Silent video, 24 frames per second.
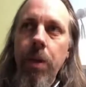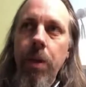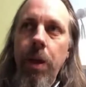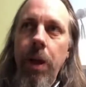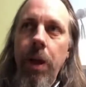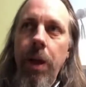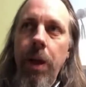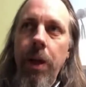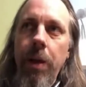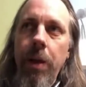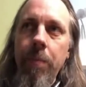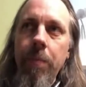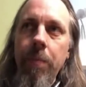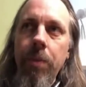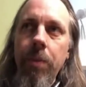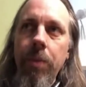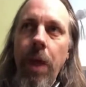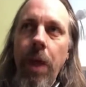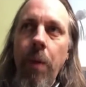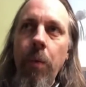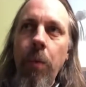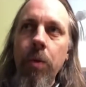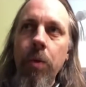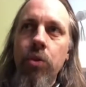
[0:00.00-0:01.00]
um,
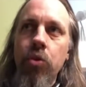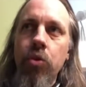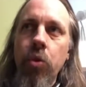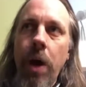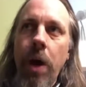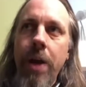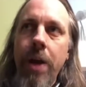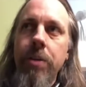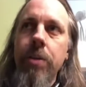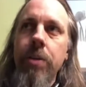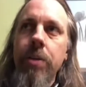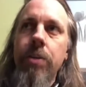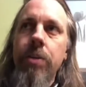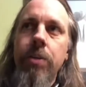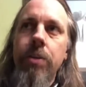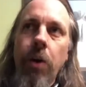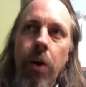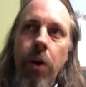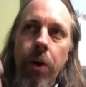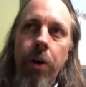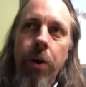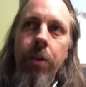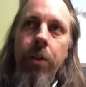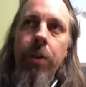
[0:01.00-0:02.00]
they will try to
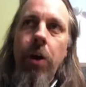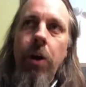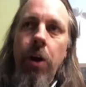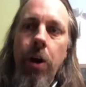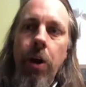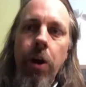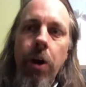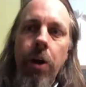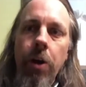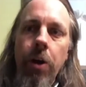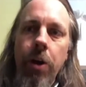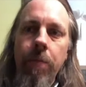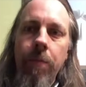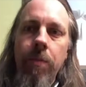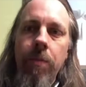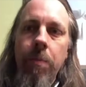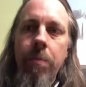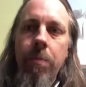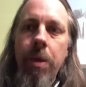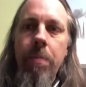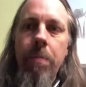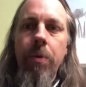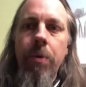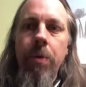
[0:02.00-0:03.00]
darken the heart of the
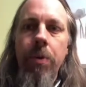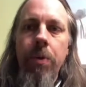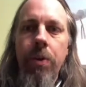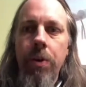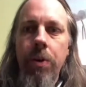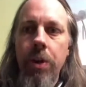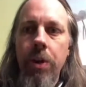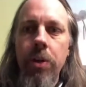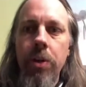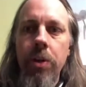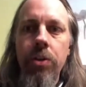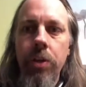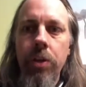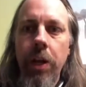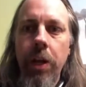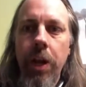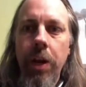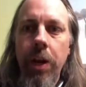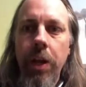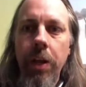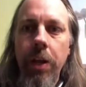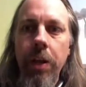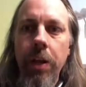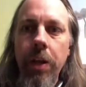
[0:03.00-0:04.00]
people they're
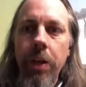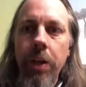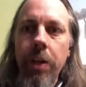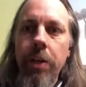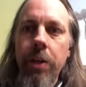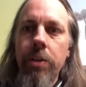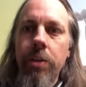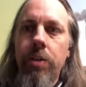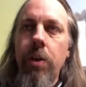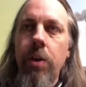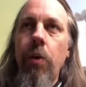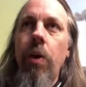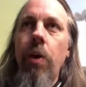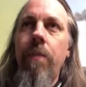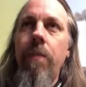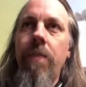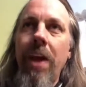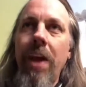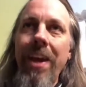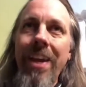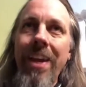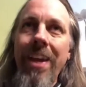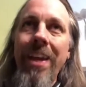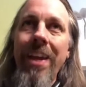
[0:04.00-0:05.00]
initiating. So if
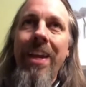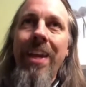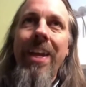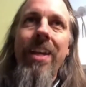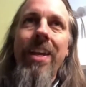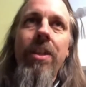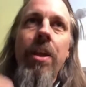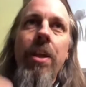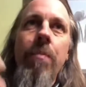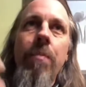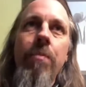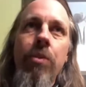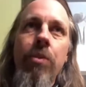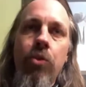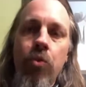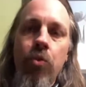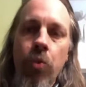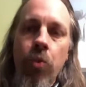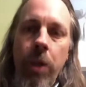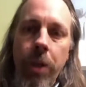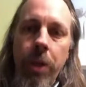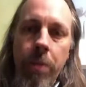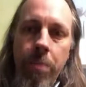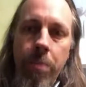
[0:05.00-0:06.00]
they can get them to
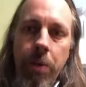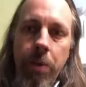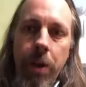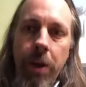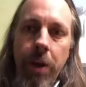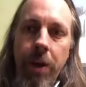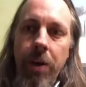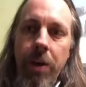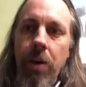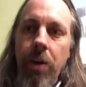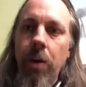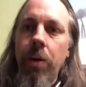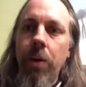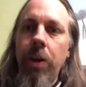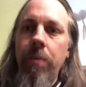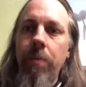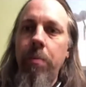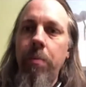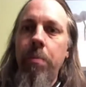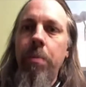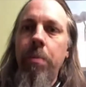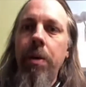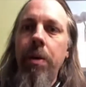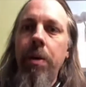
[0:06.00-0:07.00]
drink blood or
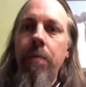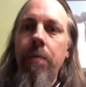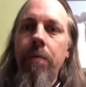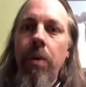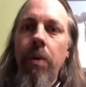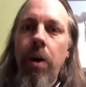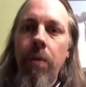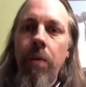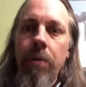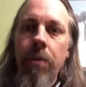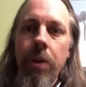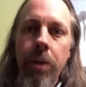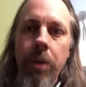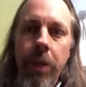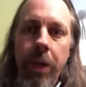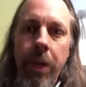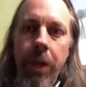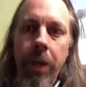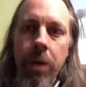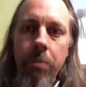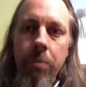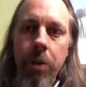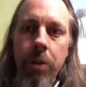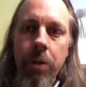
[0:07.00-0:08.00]
even be involved in
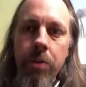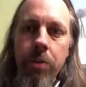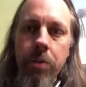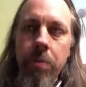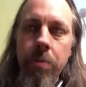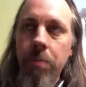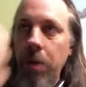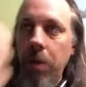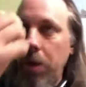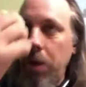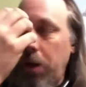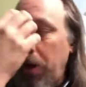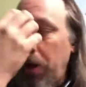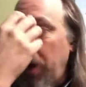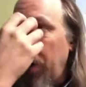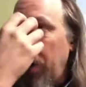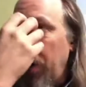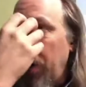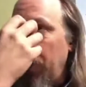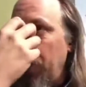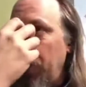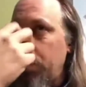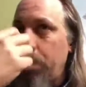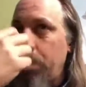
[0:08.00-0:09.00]
cannibalism,
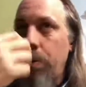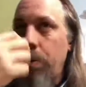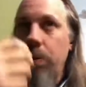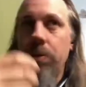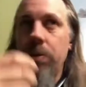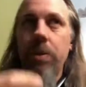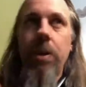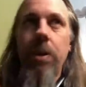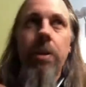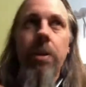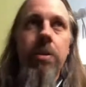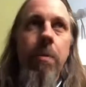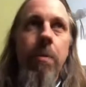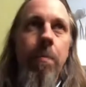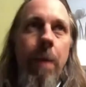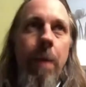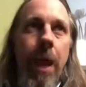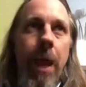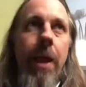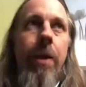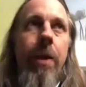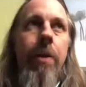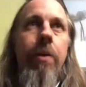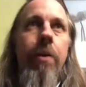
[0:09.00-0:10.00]
and this person is a
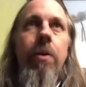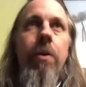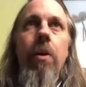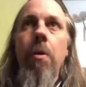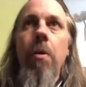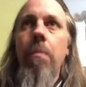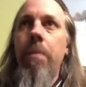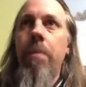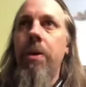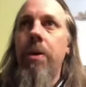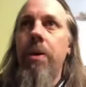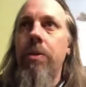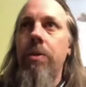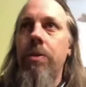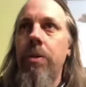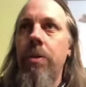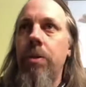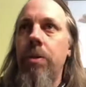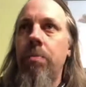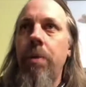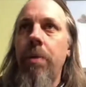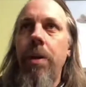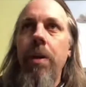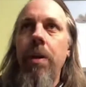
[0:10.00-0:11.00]
banker or a
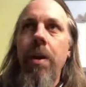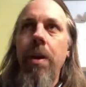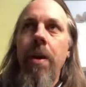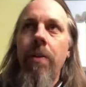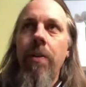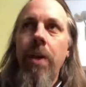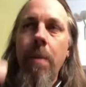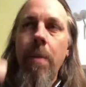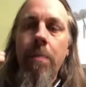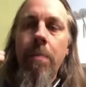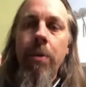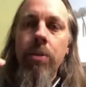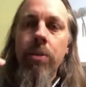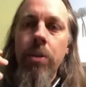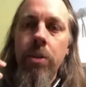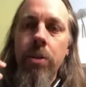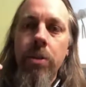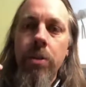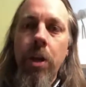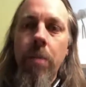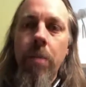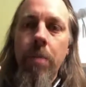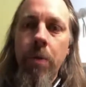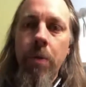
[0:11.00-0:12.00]
businessman, that person
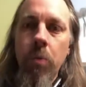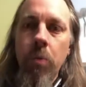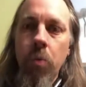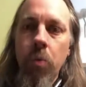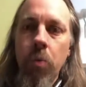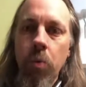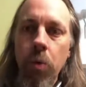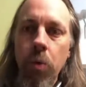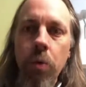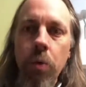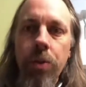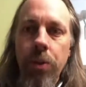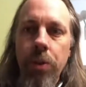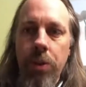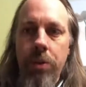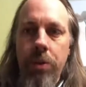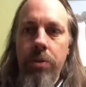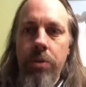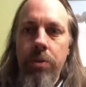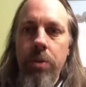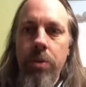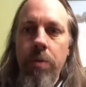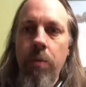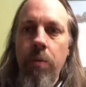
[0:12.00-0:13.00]
is going to be
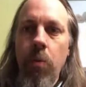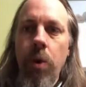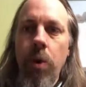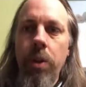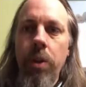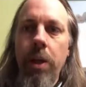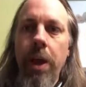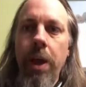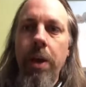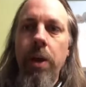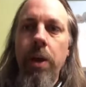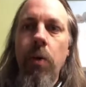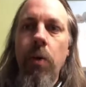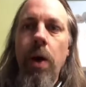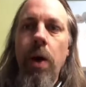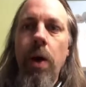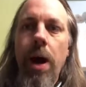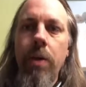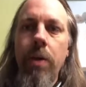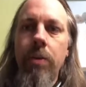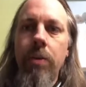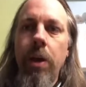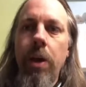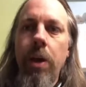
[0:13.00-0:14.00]
ruthless when they go
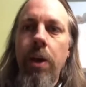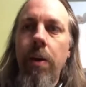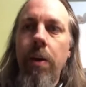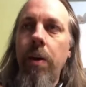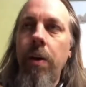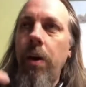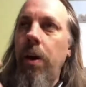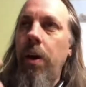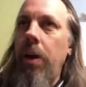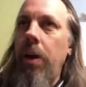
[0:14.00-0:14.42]
out there